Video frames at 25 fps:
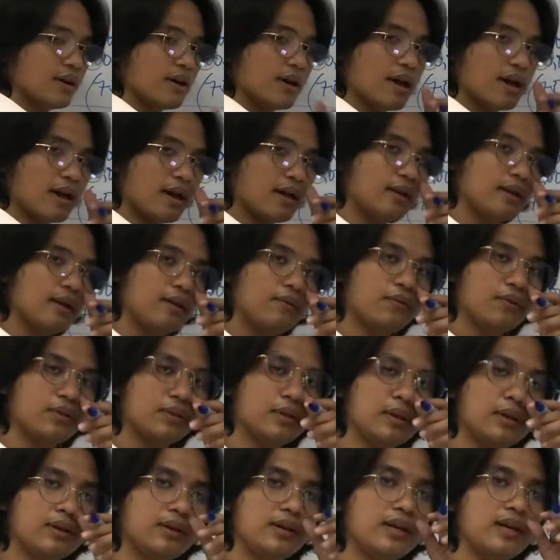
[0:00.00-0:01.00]
and then for
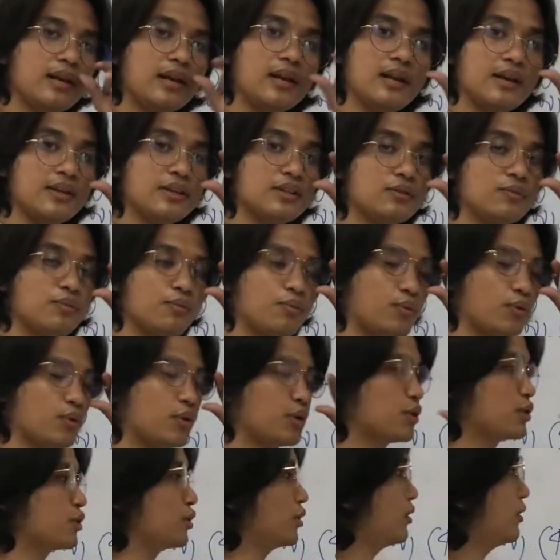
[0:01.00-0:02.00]
the realized portion